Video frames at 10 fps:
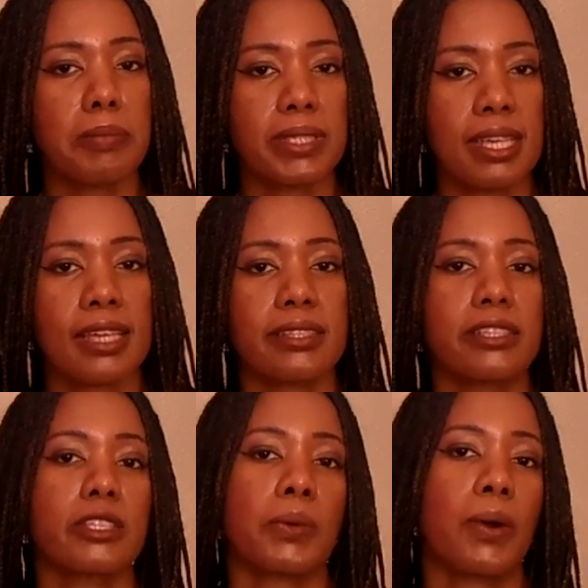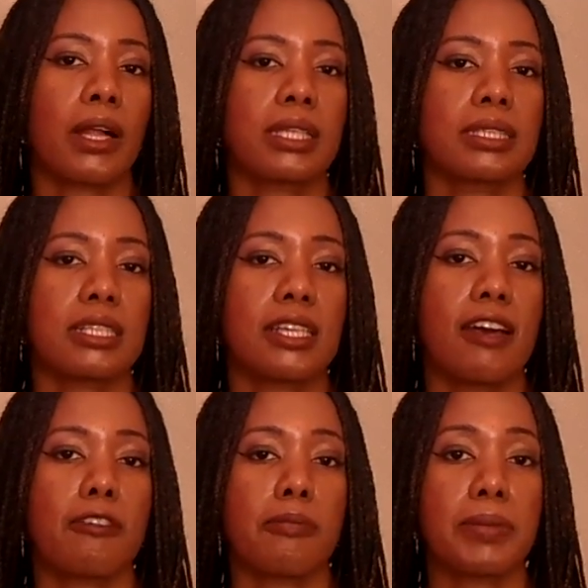possess this quality
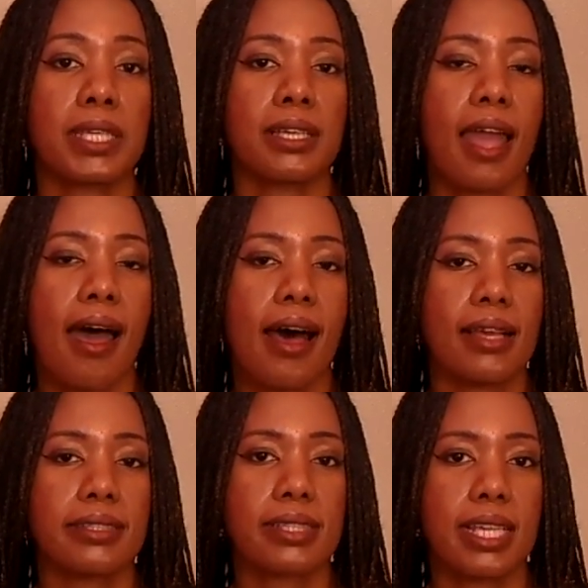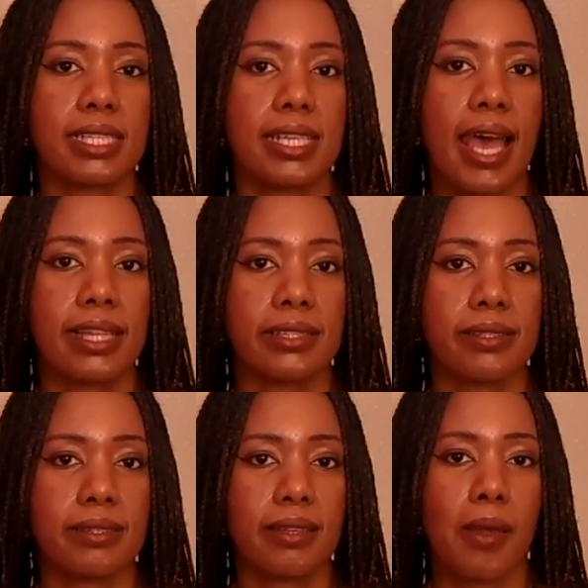of being as
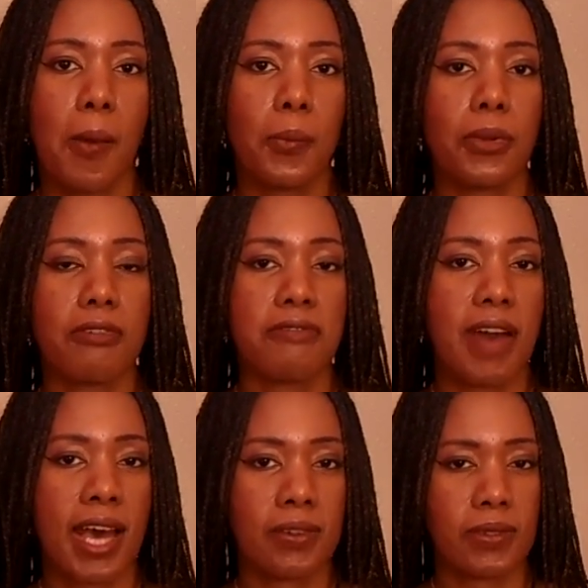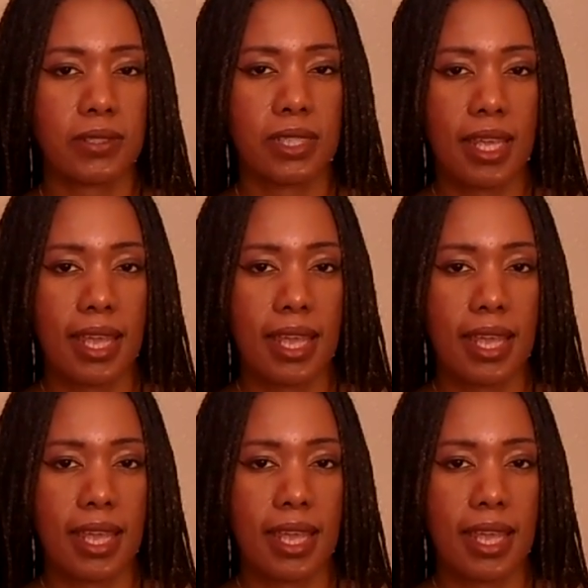intense, profound,